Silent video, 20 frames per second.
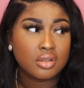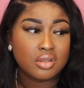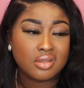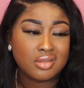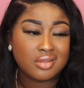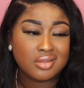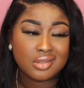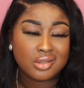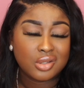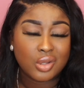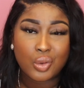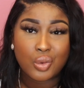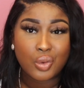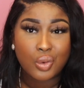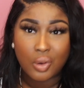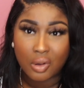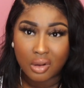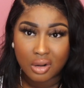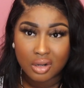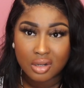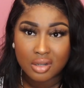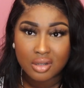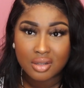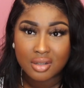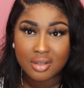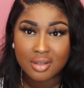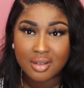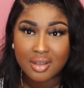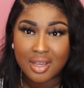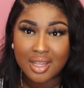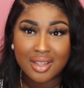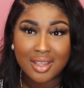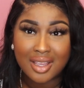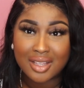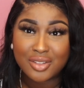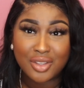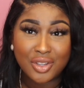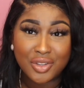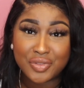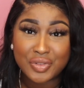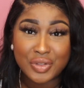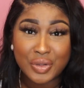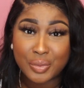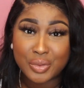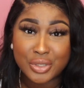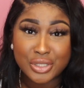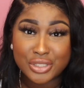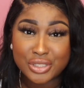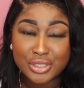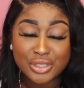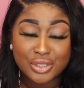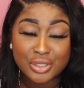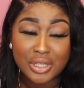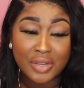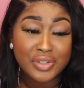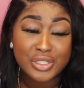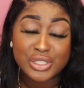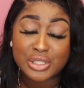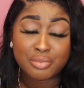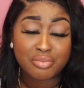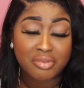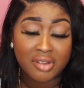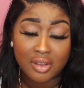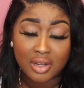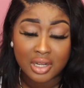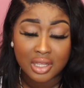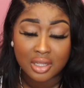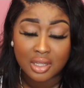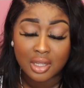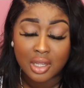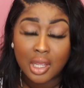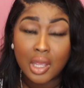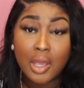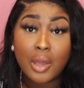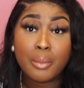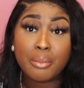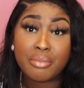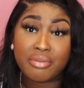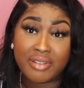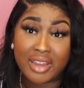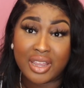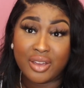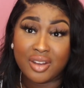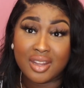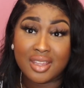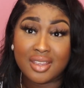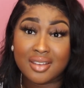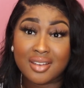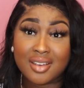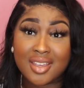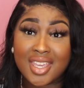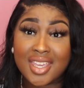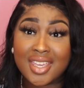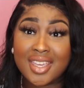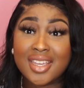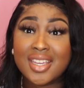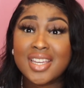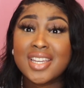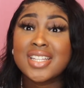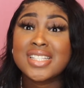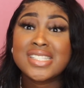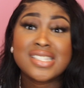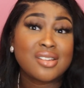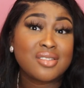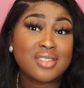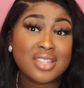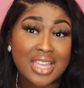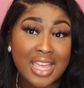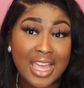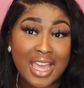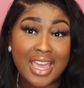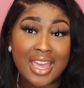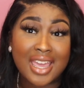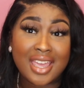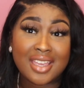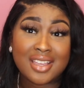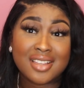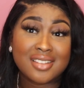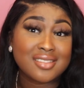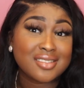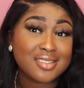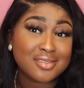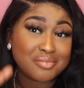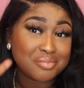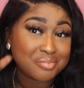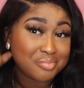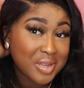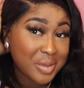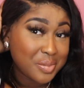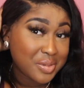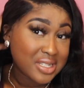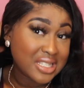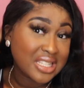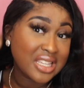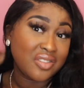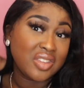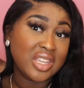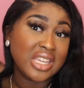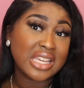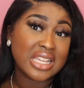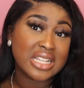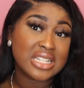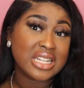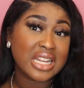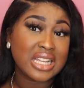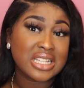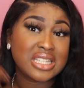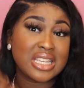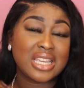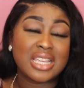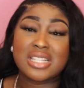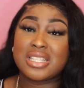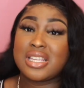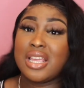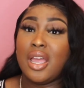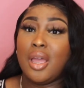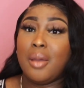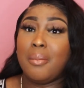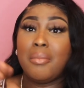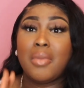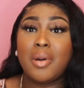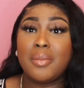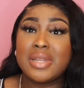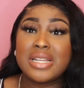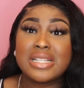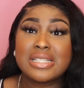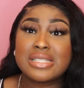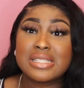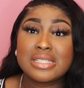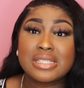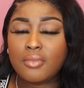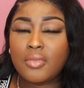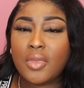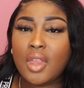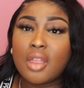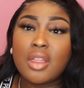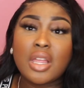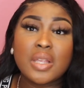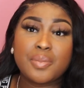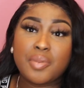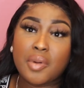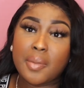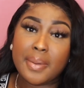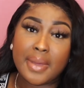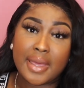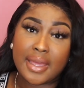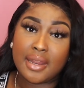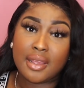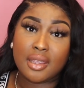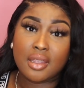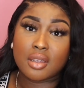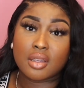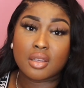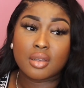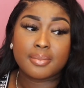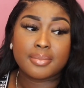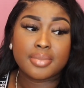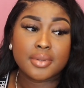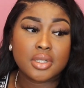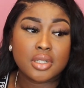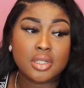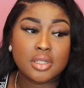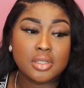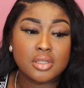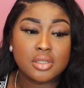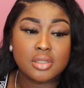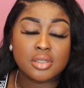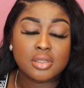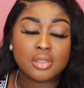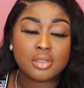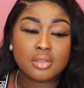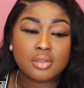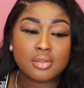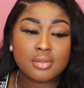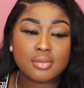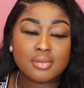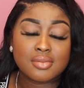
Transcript: so long. I, I don't even know what you should do. I think you should pray on it. Pray on it, okay? Tell the guy, maybe see if he can chat to his mum and his sister. That's proper headache because